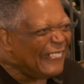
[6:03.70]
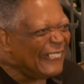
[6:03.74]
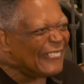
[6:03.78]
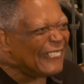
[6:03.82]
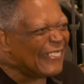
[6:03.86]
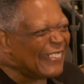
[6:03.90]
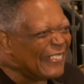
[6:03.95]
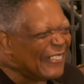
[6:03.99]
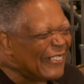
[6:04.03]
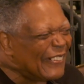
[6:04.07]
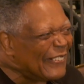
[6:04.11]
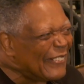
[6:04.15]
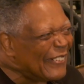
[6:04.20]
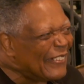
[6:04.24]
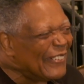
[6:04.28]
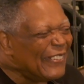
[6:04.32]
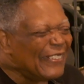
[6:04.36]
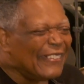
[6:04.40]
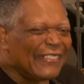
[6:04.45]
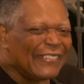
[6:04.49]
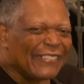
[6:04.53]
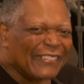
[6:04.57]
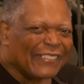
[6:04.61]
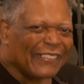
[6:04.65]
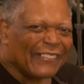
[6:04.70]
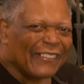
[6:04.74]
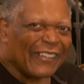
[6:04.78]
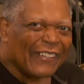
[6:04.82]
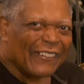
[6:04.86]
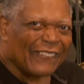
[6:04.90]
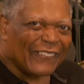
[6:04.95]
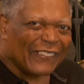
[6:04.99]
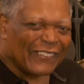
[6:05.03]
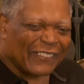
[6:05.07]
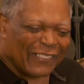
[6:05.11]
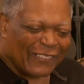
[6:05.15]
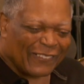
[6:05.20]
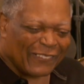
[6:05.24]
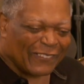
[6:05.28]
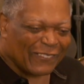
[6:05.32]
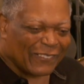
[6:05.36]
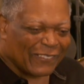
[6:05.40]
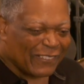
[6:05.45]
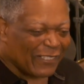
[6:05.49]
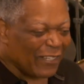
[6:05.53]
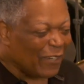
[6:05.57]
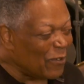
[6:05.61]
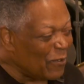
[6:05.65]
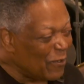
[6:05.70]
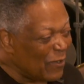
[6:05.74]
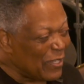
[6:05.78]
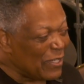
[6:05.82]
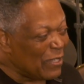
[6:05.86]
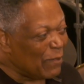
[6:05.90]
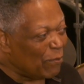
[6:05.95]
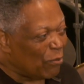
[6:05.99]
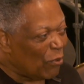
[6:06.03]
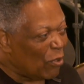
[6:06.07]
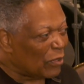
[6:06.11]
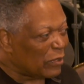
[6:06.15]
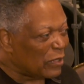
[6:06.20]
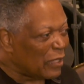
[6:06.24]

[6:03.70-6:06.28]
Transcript: You know. So anyway, so when he brought